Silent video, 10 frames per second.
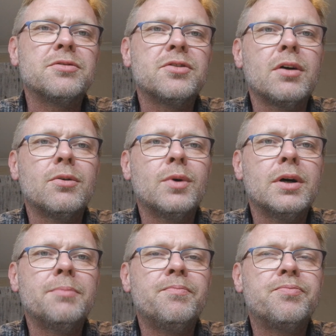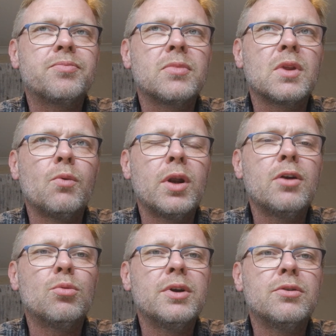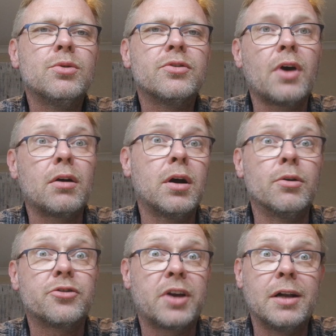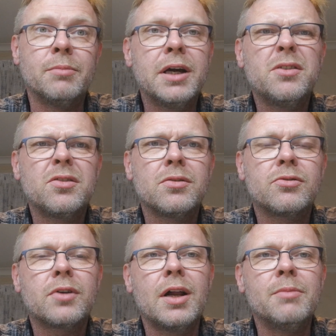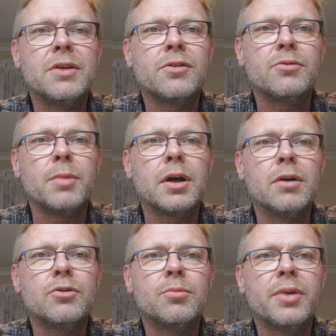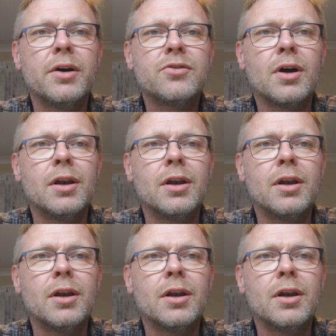So what I normally do is I go on Scalemates. Scalemates is my go-to page.